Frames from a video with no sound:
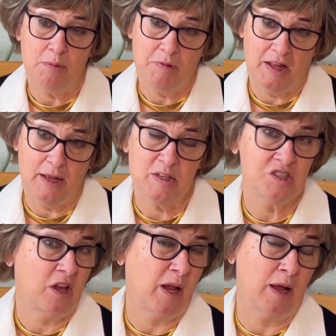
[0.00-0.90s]

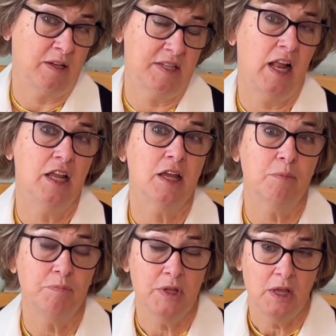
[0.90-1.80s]
I'll tell
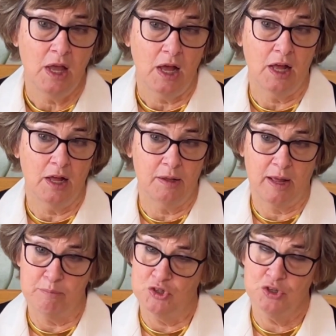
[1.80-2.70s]
him,
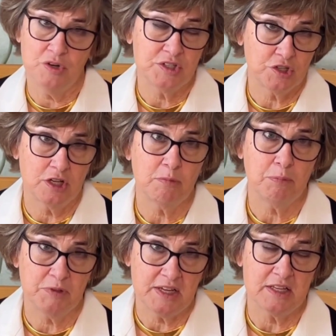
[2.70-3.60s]
I'm sure he's going to be
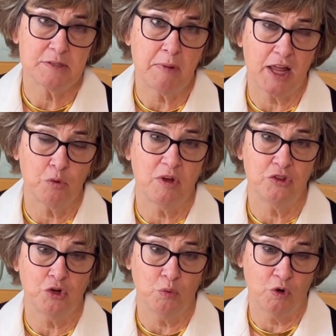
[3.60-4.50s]
pleased, Mike,
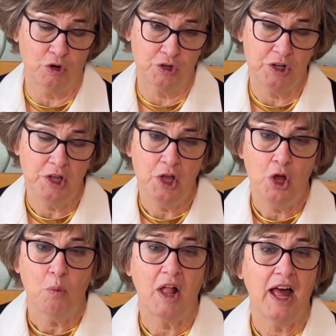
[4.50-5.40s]
with your work.
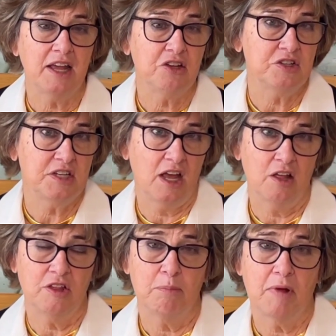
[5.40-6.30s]
Well, I could
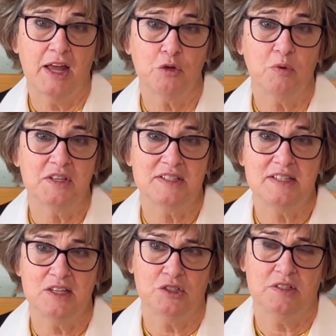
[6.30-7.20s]
tell that Mike was
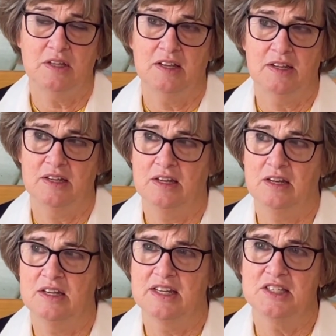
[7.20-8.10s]

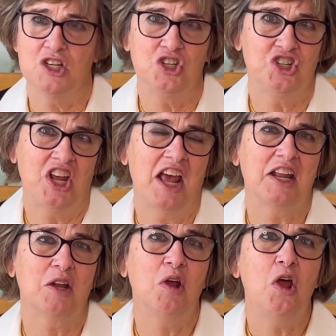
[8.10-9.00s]

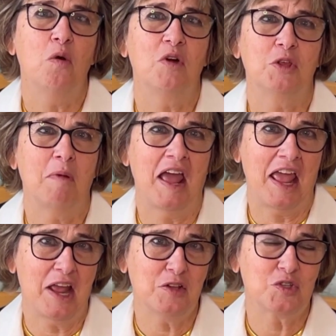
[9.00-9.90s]
disenchanted with my
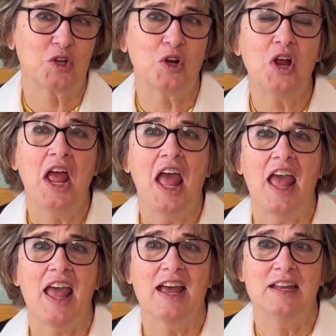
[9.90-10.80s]
answer,
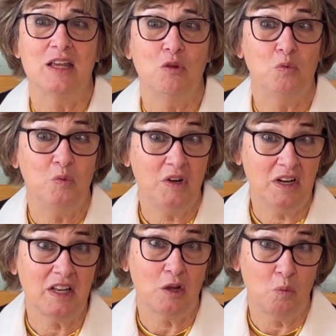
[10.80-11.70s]
and he
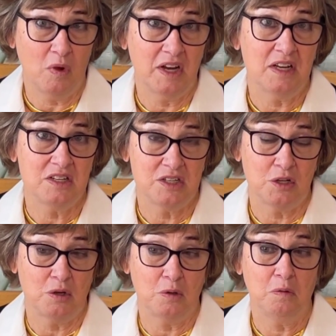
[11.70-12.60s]
really wanted
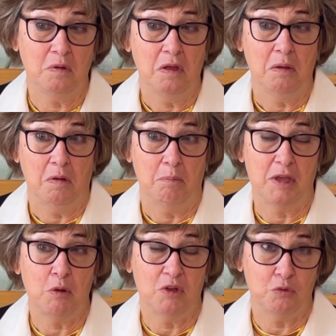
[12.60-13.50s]
to
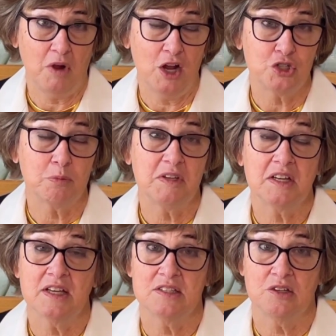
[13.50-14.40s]
meet with Roger
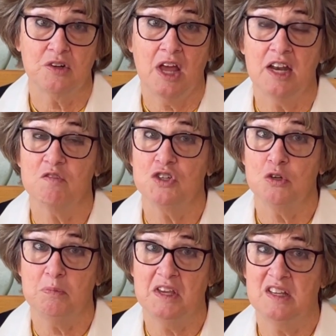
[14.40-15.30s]
because they're kind of
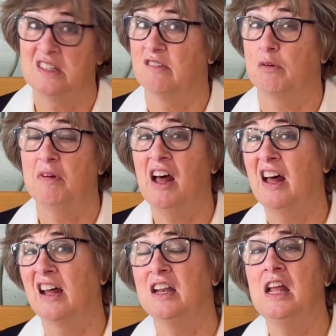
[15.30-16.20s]
two peas of a
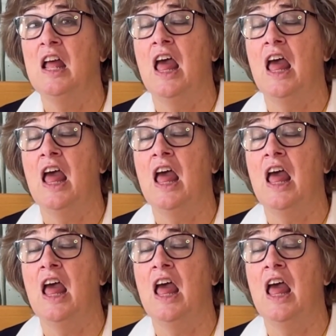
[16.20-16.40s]
pod.